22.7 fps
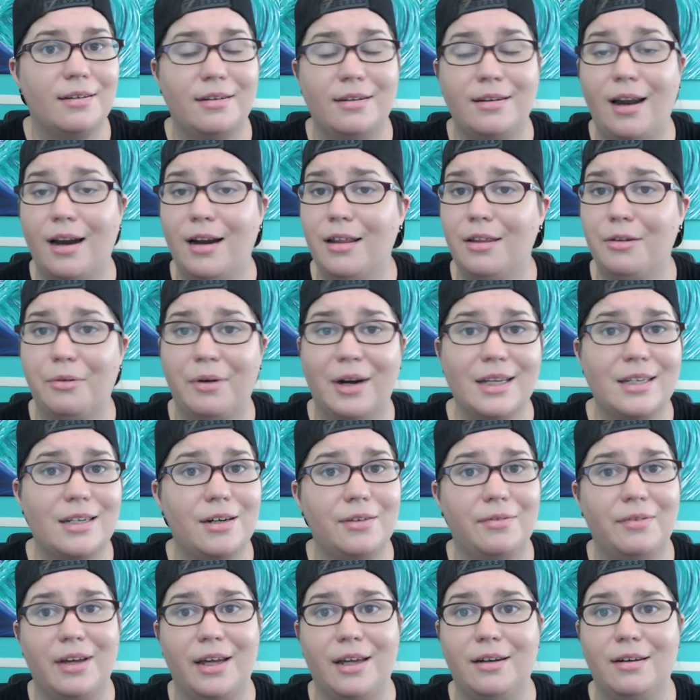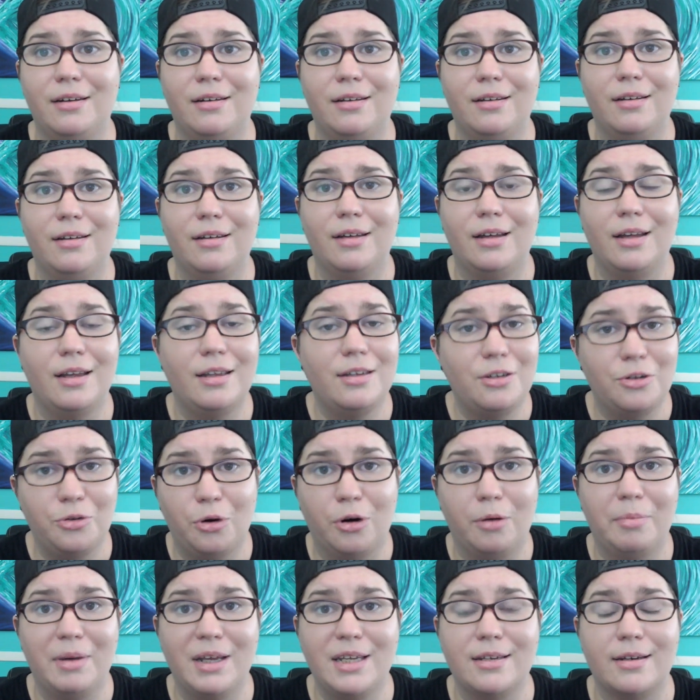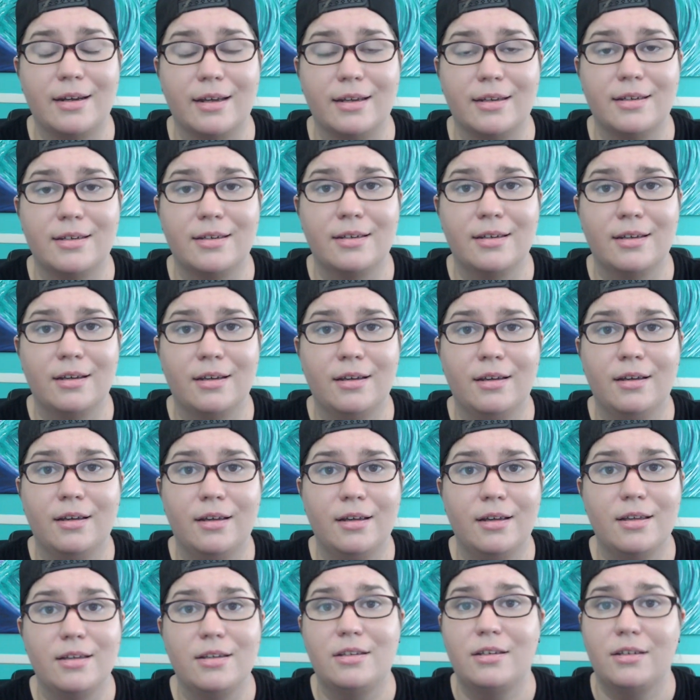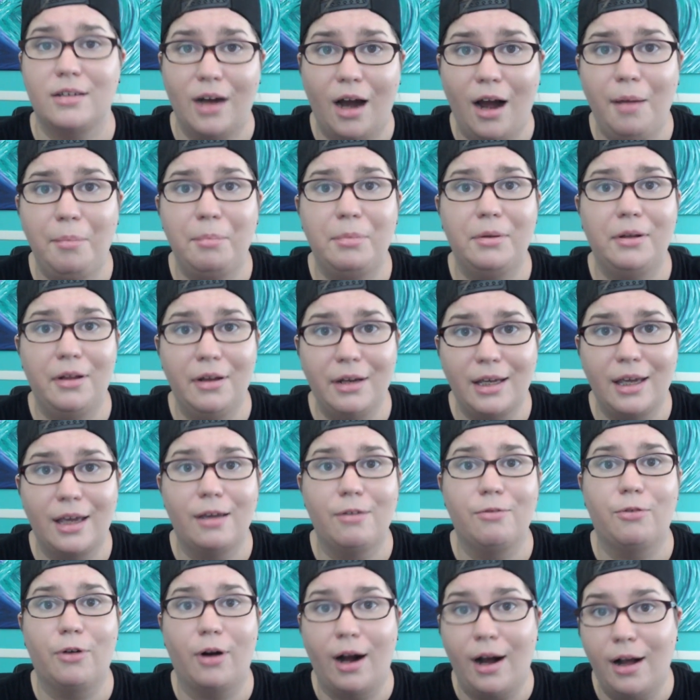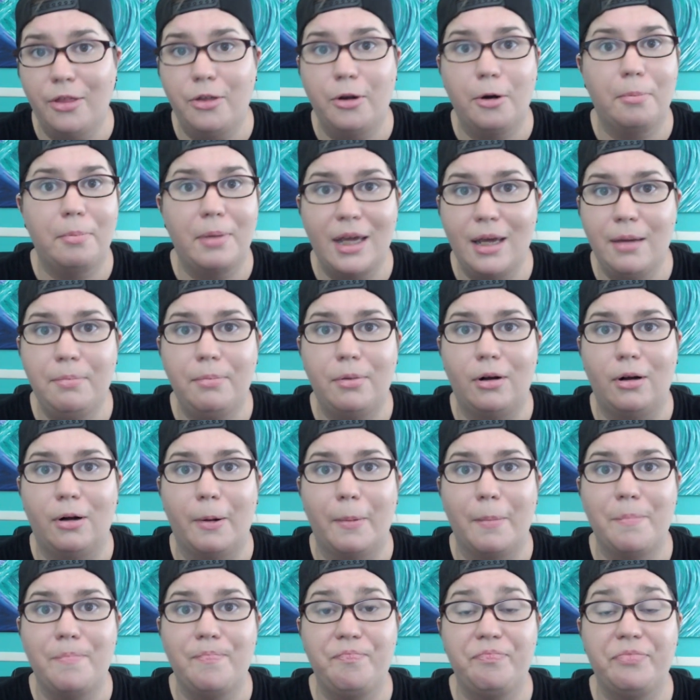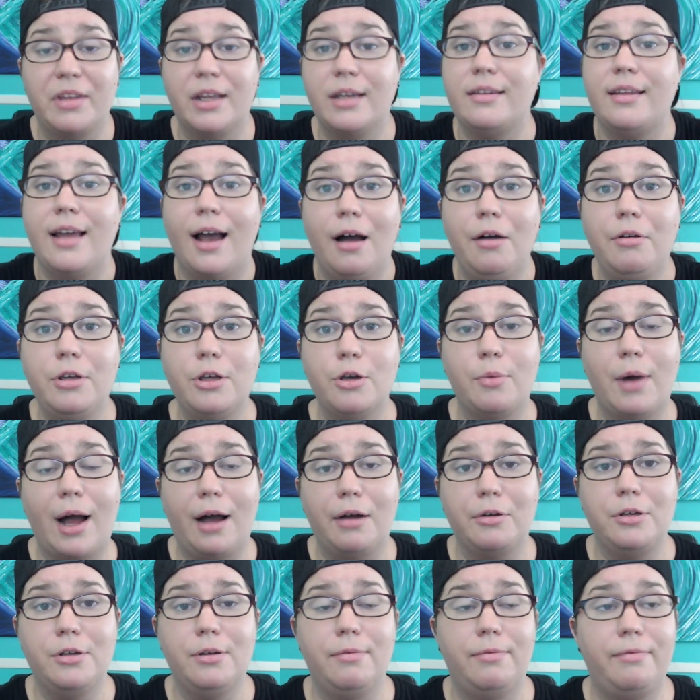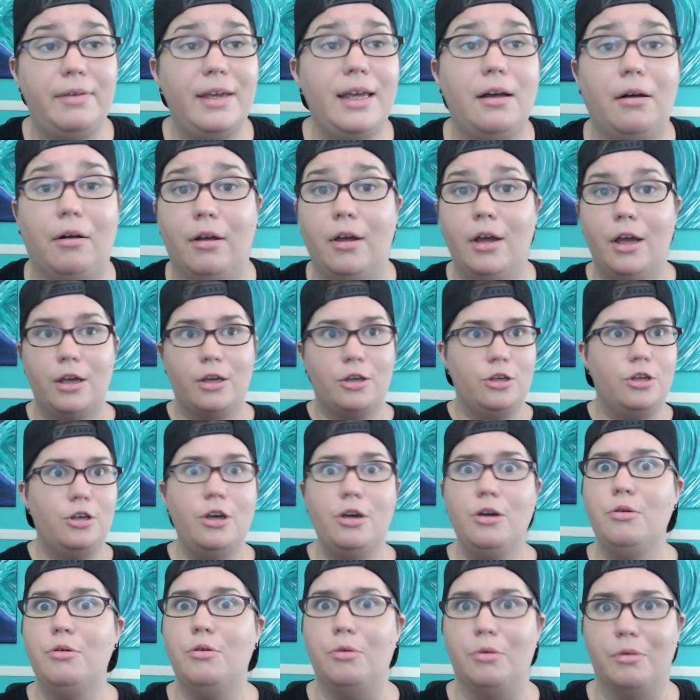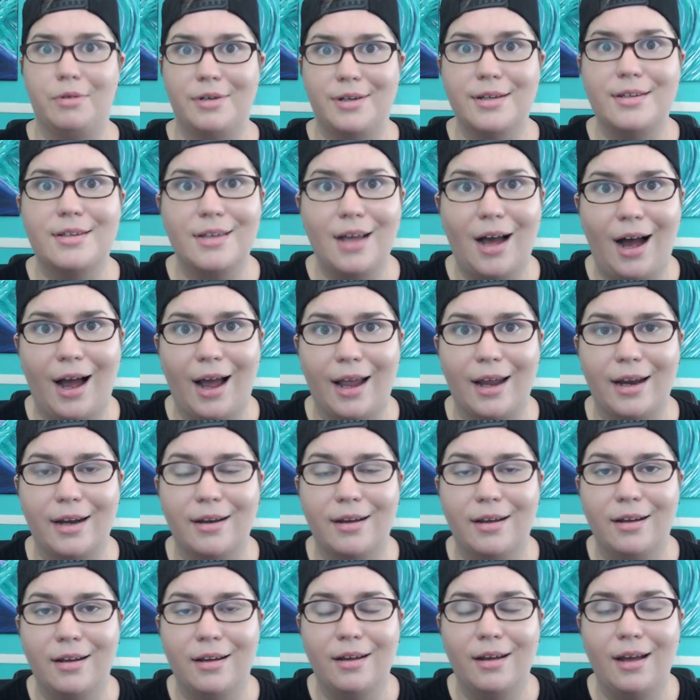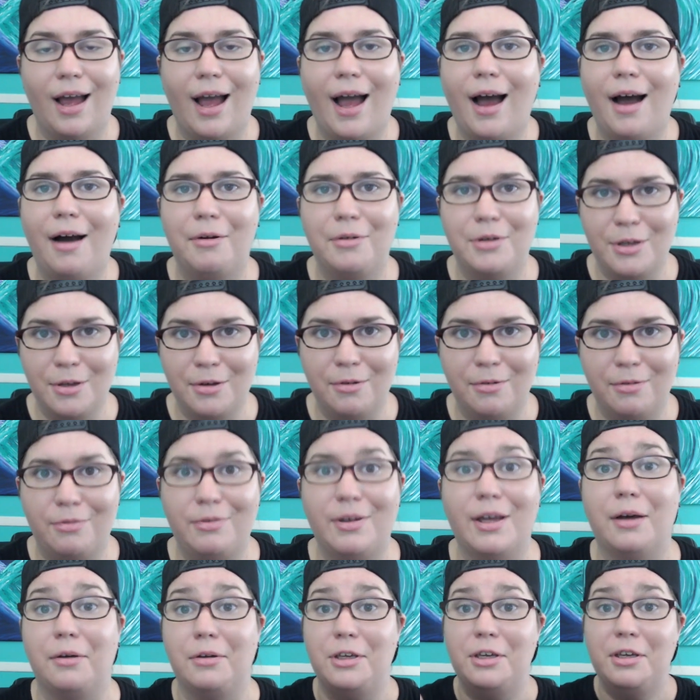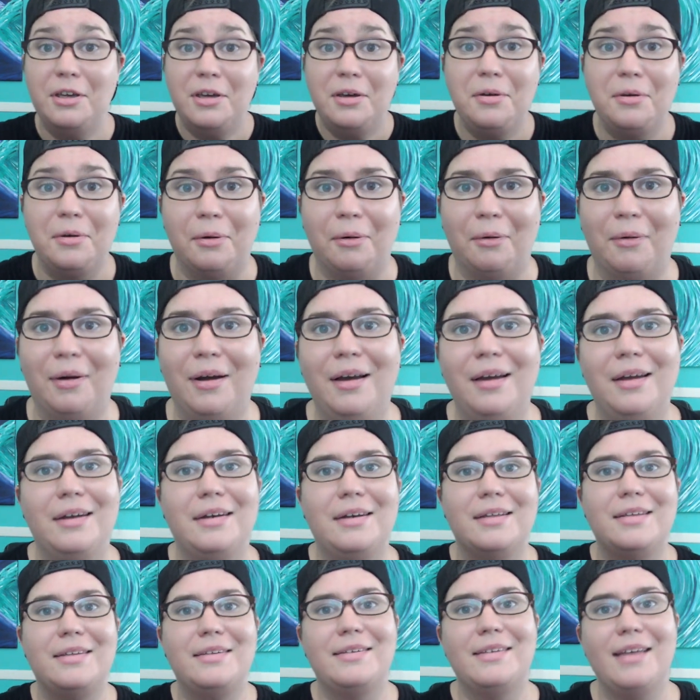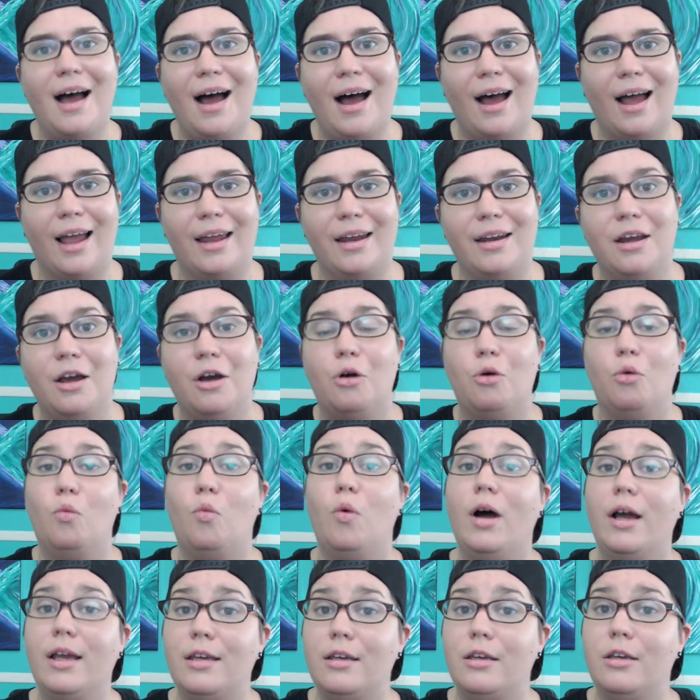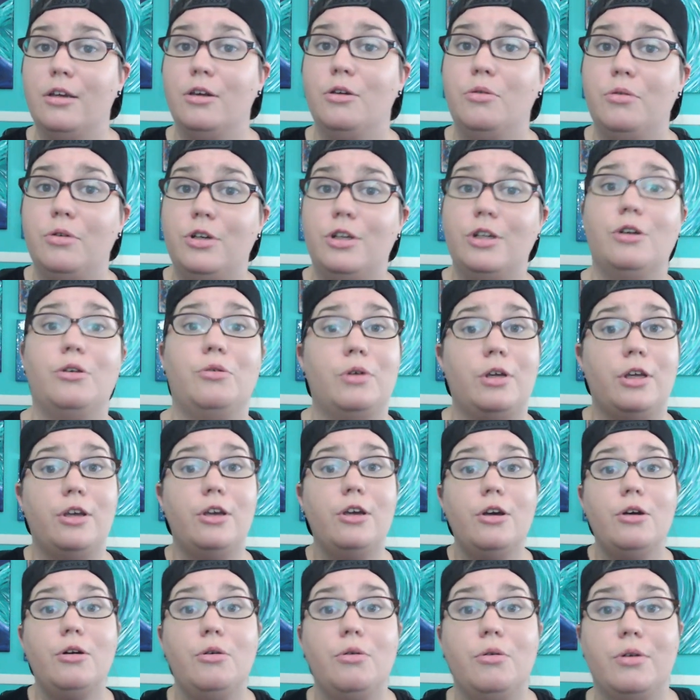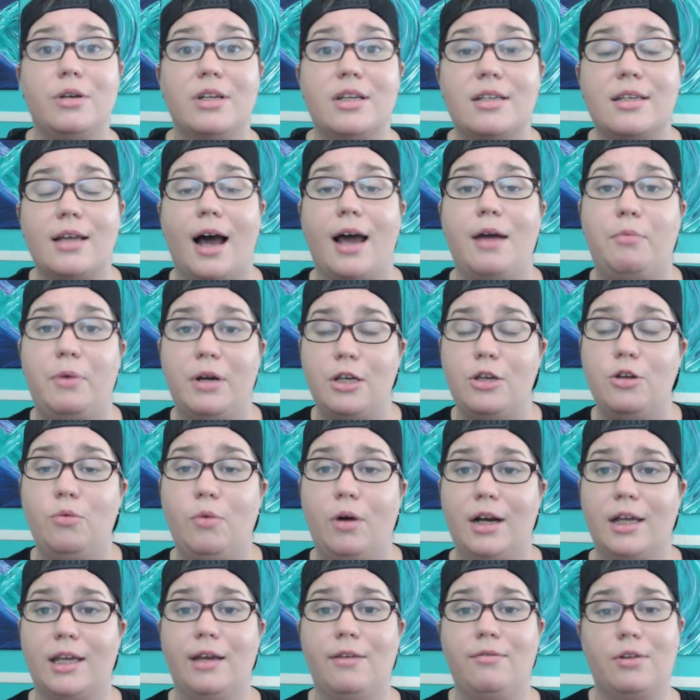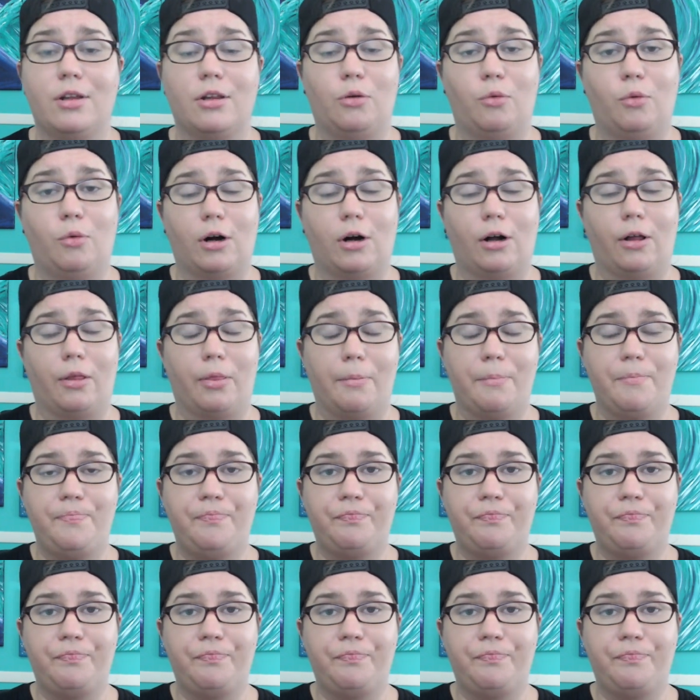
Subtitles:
None of the rest of it is your business. Stop looking for other people to tell you how you feel. You decide how you feel. You decide what you do. You decide what you want to give to the world.